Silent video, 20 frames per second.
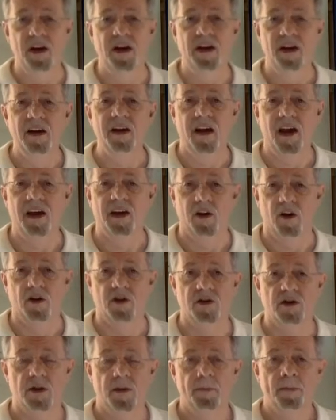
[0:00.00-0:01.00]
you
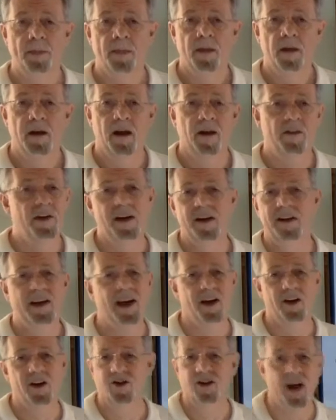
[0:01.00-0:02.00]
indicators. Now, the
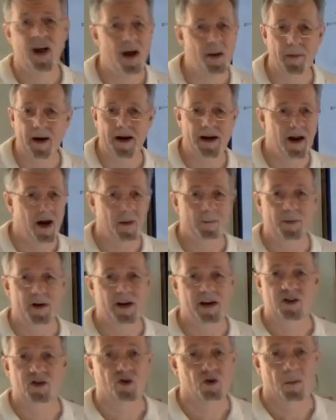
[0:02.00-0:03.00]
indicators not, may not
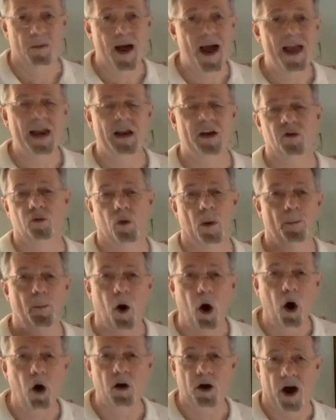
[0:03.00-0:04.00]
be as dramatic as what
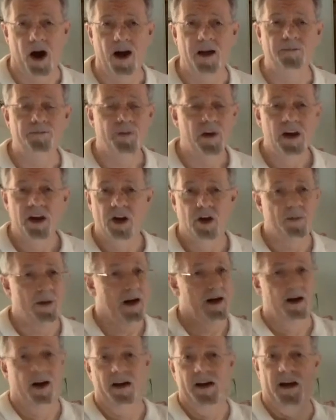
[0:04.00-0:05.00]
Paul got. You
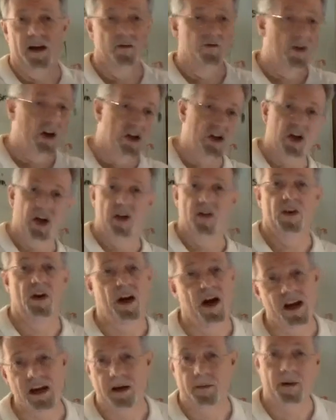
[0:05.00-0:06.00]
may not get a vision in the
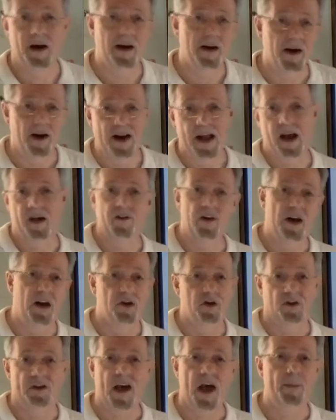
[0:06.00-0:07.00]
night. You may not have an
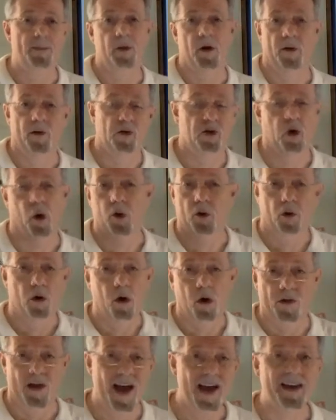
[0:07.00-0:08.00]
angel tap you on the shoulder,
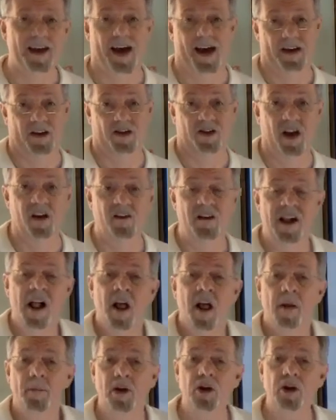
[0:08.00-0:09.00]
all that kind of
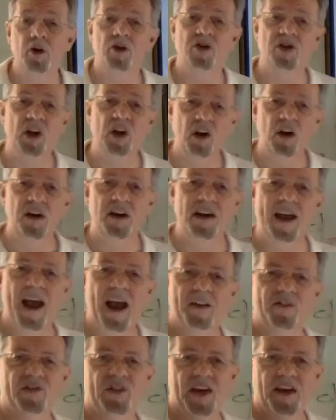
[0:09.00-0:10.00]
stuff. But you certainly
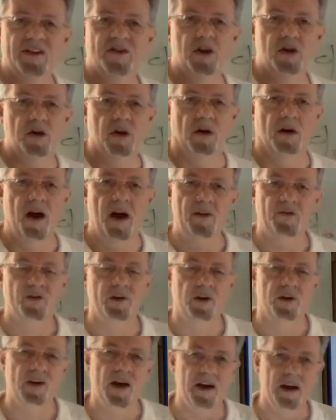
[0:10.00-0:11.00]
have things in your life
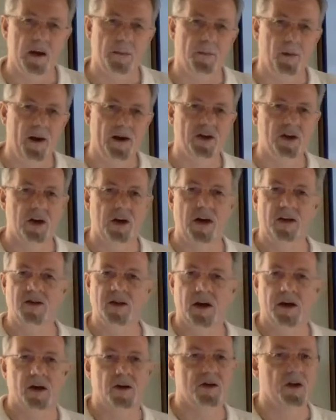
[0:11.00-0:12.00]
that are taking place that you
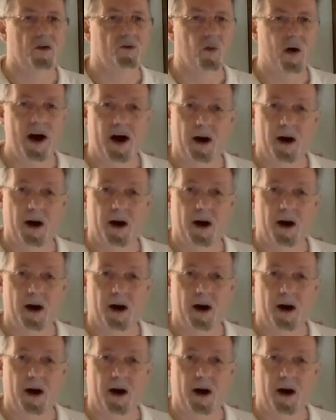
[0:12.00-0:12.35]
say to yourself,